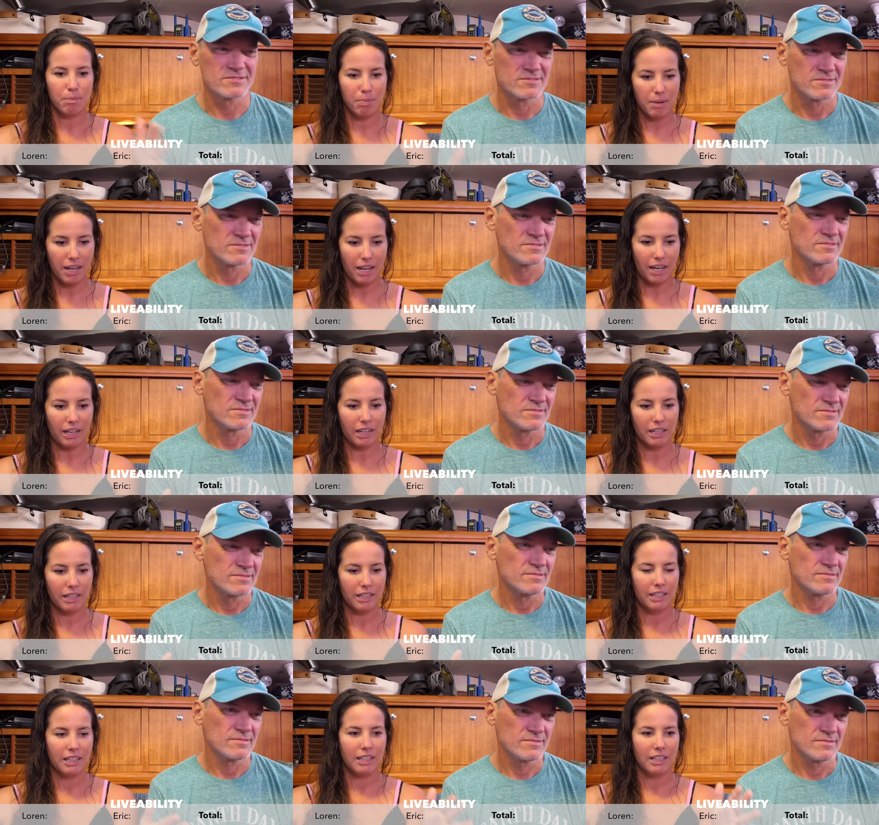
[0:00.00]
Speaker 1: big.
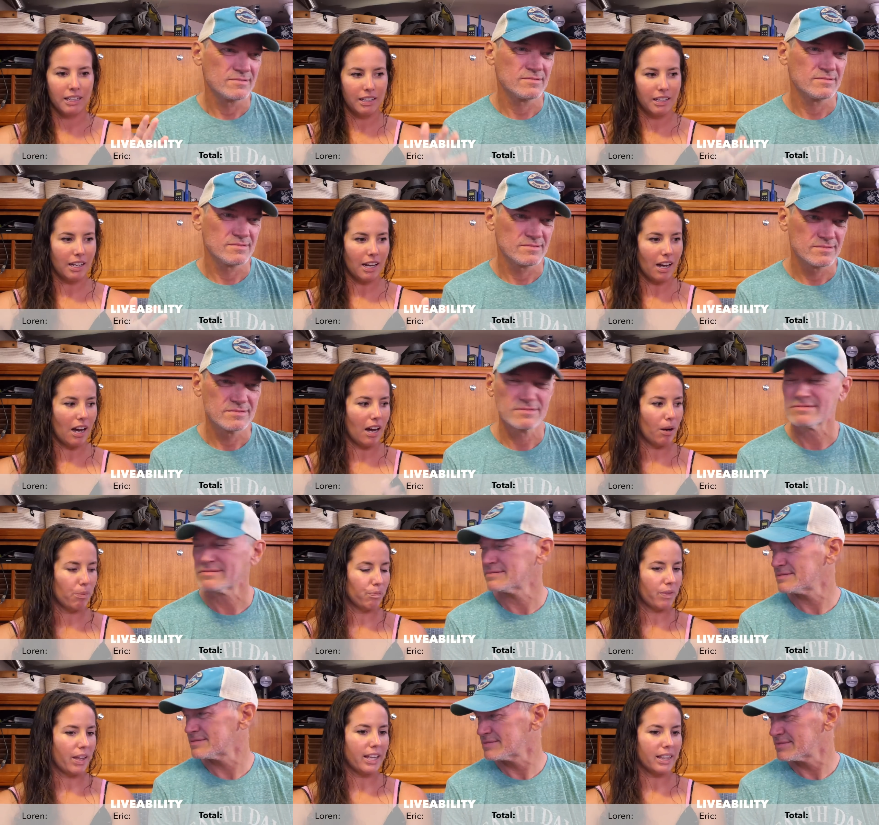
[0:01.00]

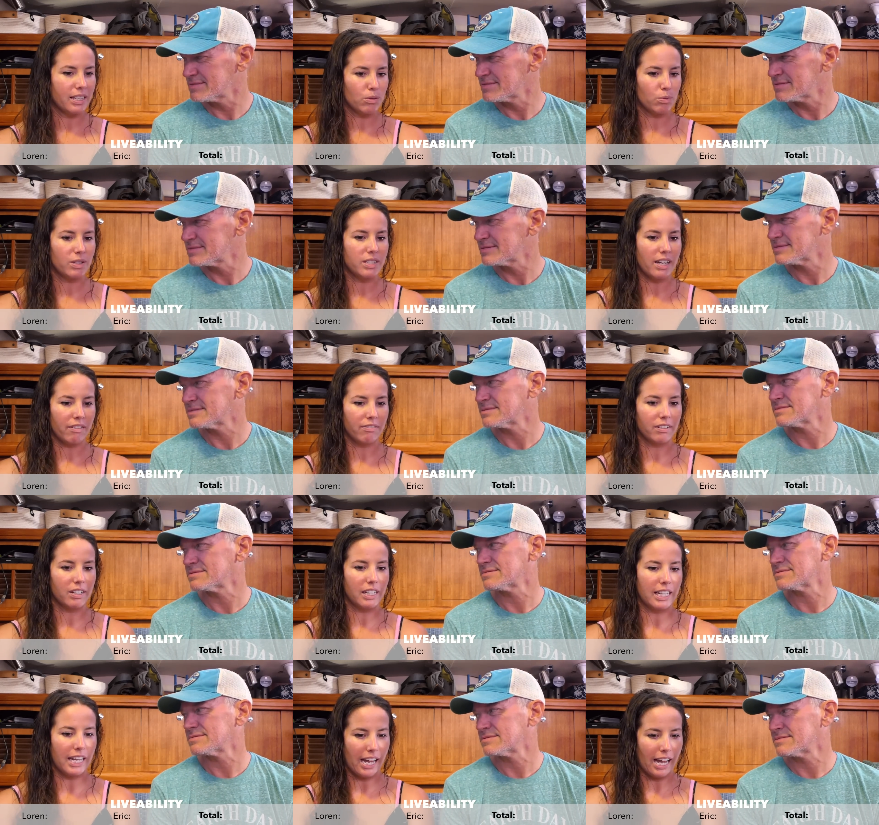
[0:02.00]
Um, and this one
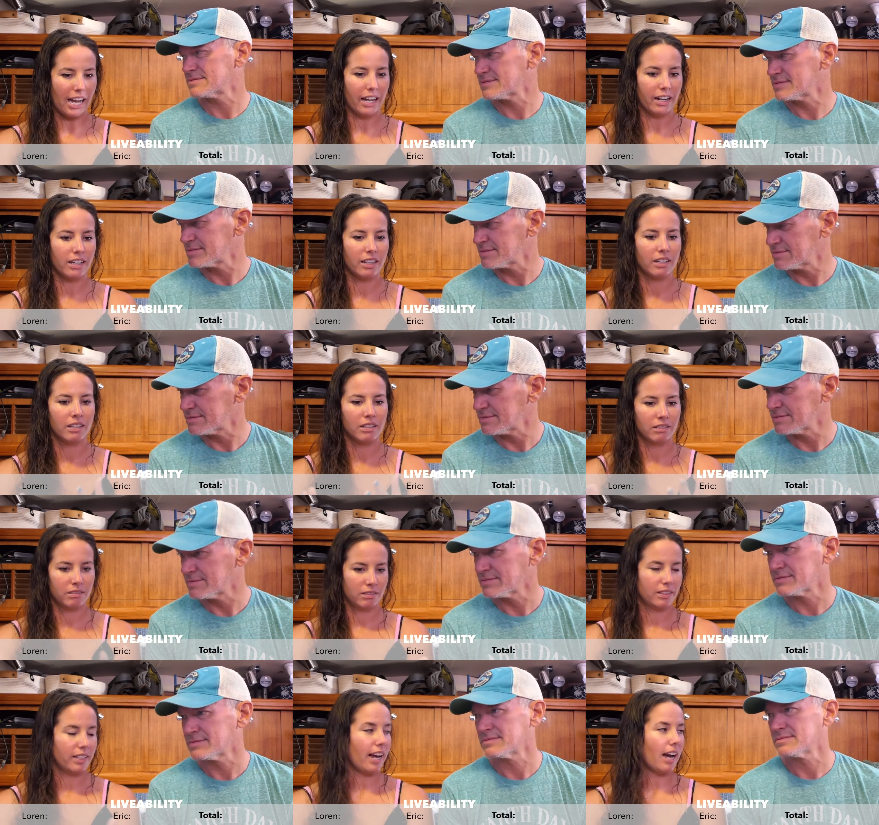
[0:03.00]
definitely had,
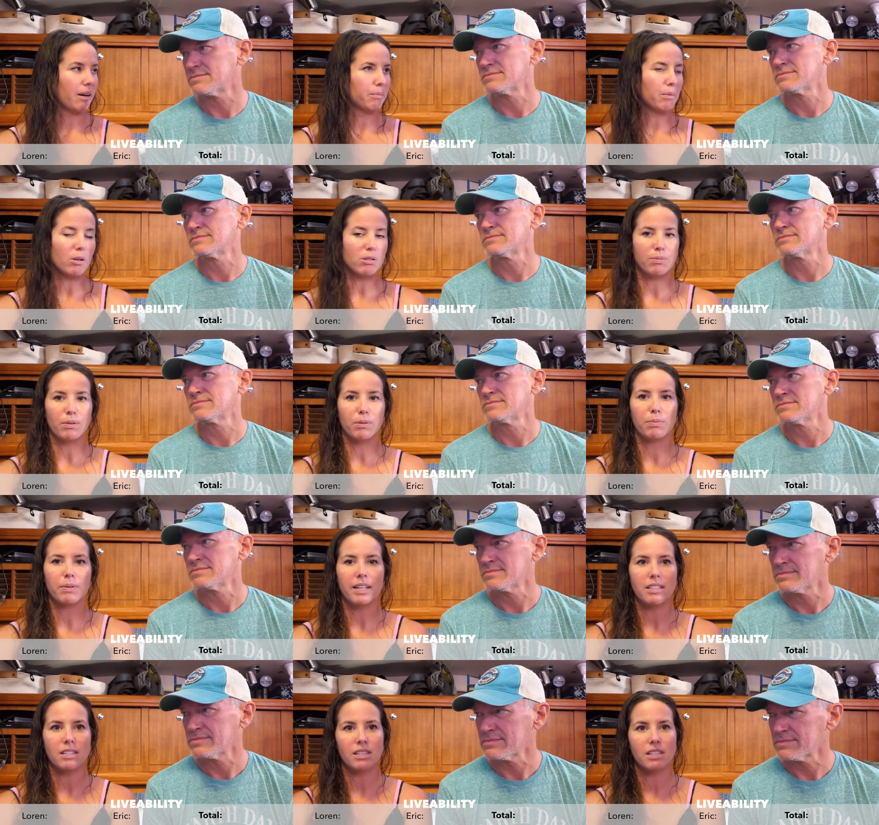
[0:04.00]
yeah, multiple
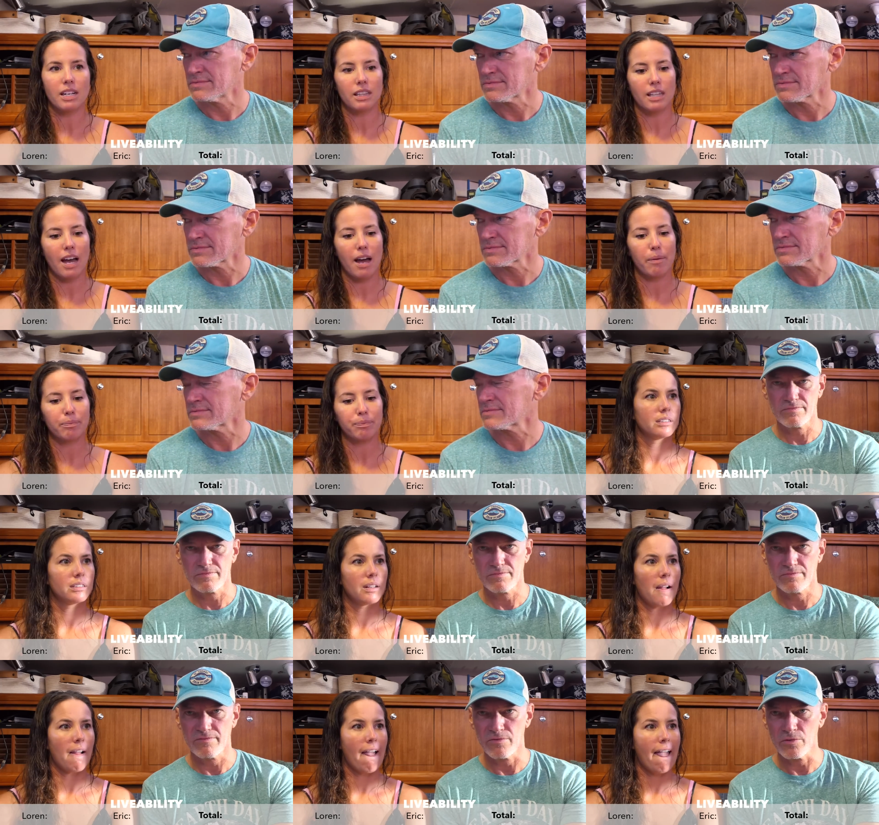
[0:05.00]
places like that.
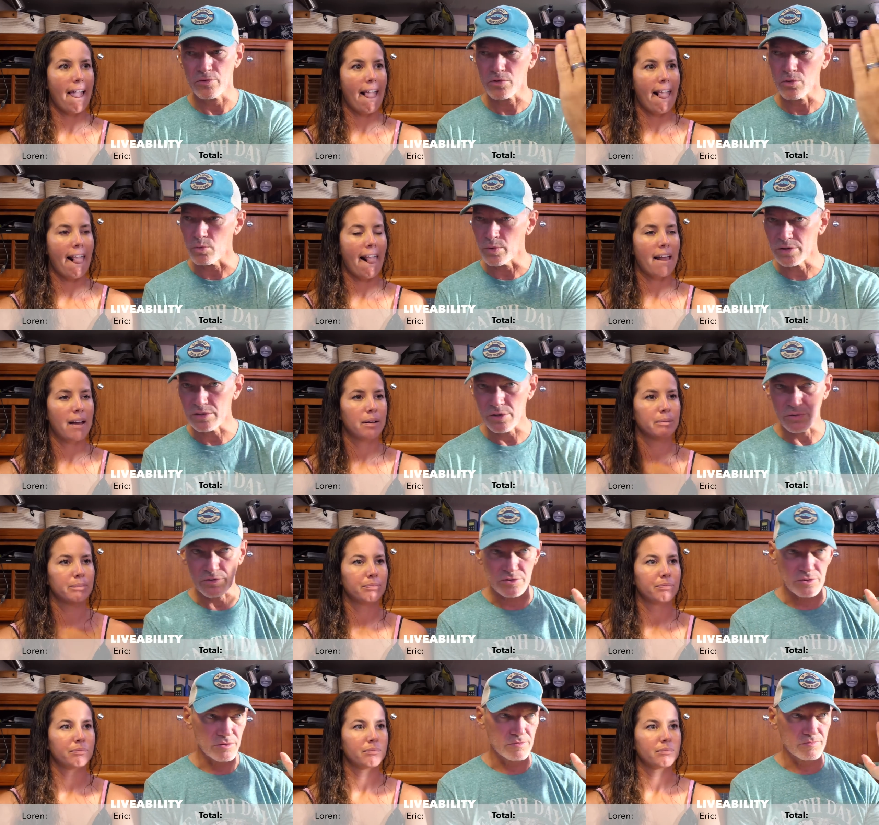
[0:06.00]
Speaker 2: The vertical
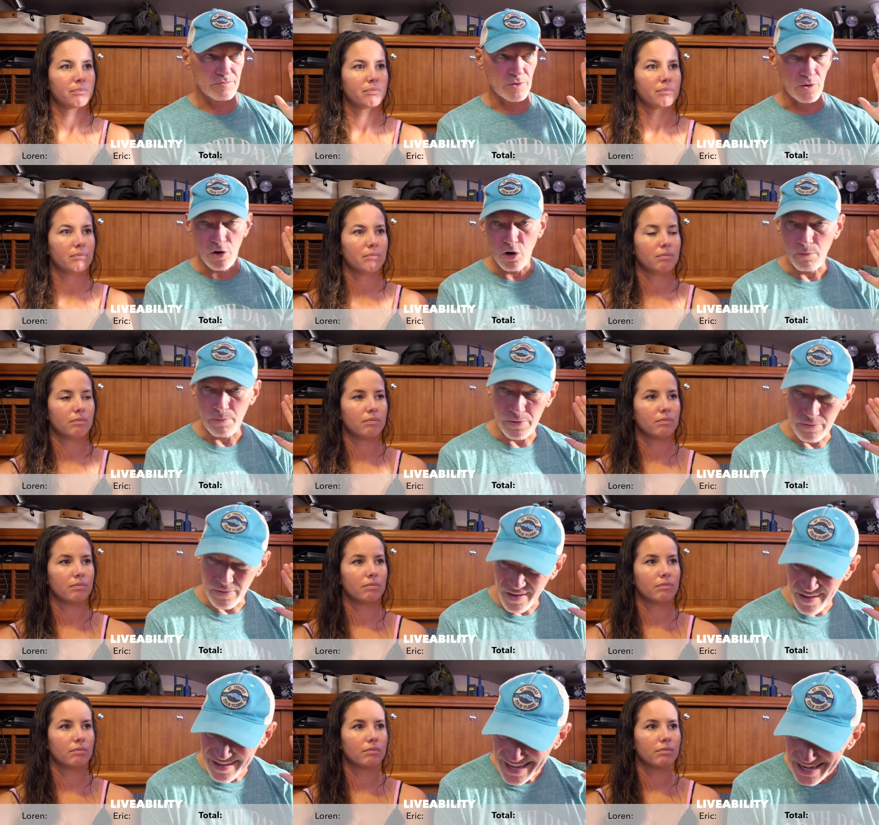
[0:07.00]
windows are, they're open
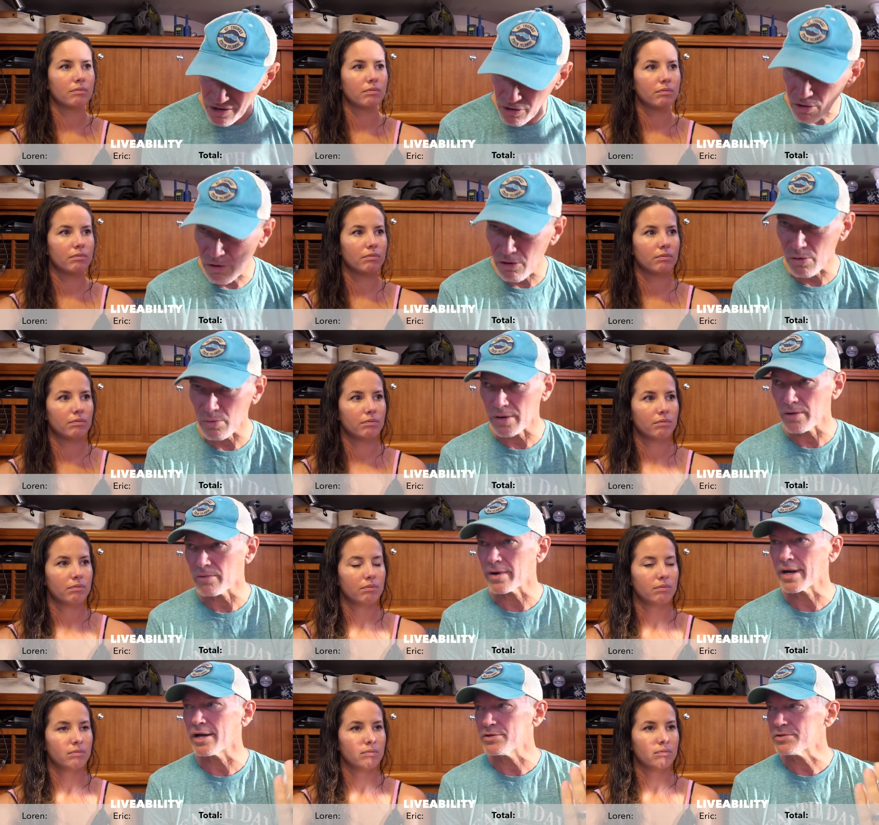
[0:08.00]
like all the way
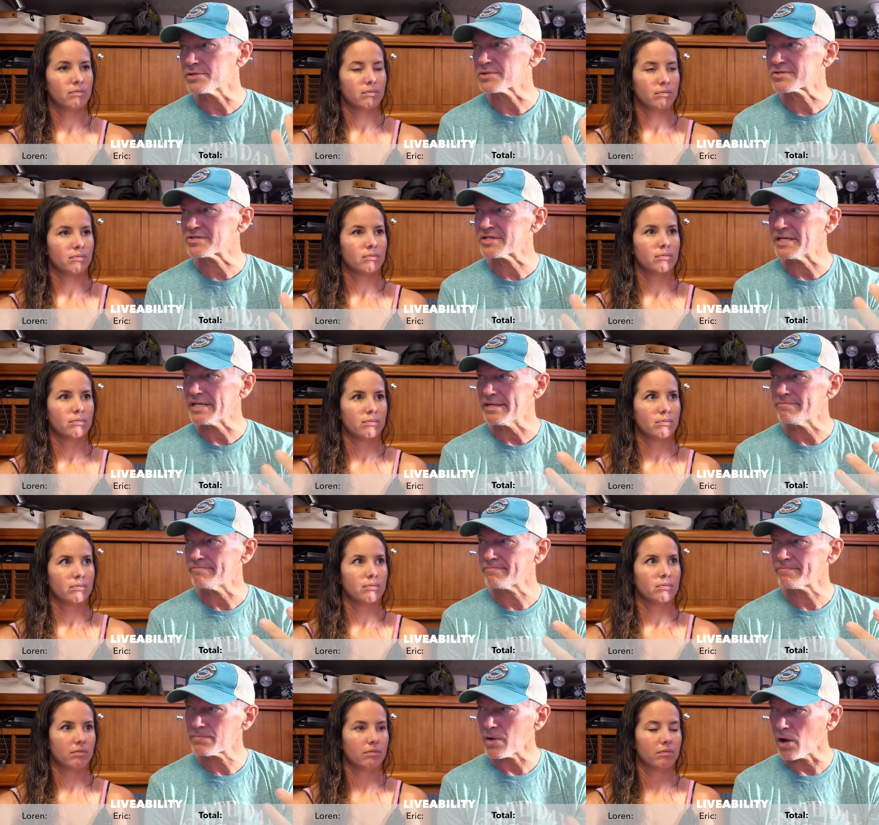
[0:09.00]
around. You can see
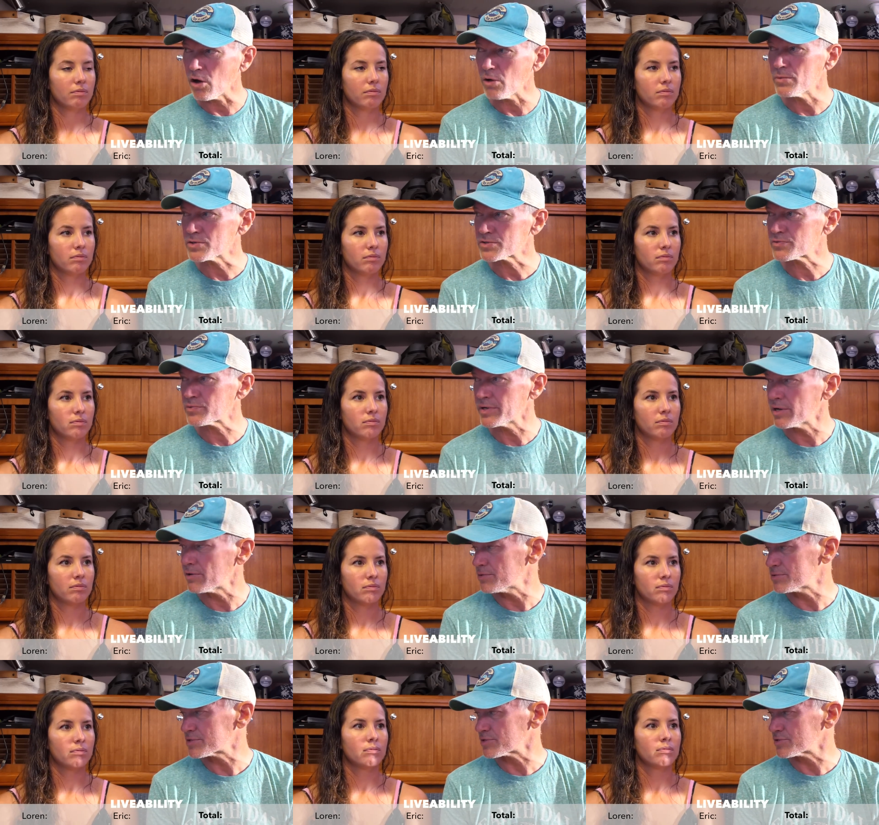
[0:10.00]
almost three
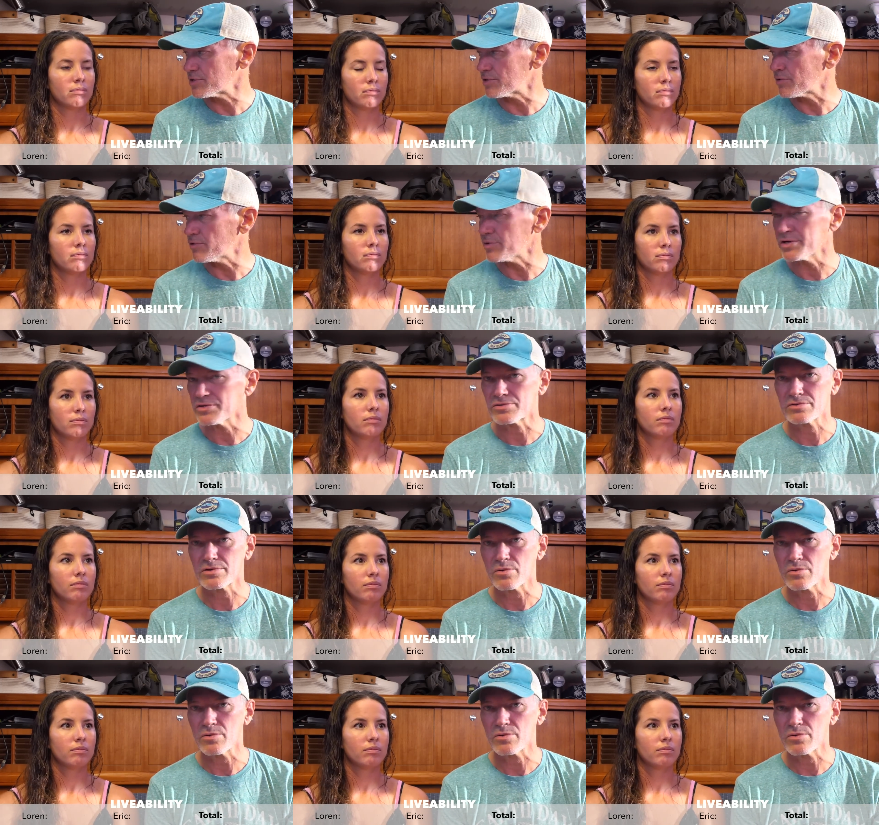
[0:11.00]
hundred sixty degrees